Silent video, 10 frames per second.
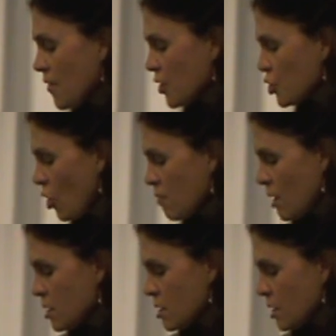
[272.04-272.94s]
The short
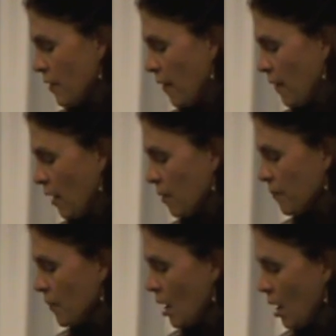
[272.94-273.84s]
muscles of the
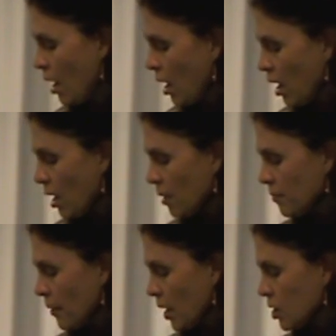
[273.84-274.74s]
thumb
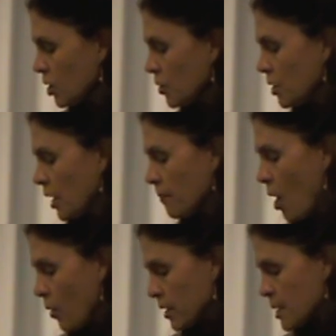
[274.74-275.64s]
include the
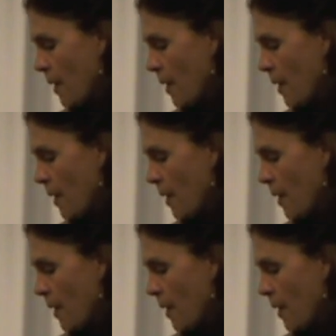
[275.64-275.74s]
aponus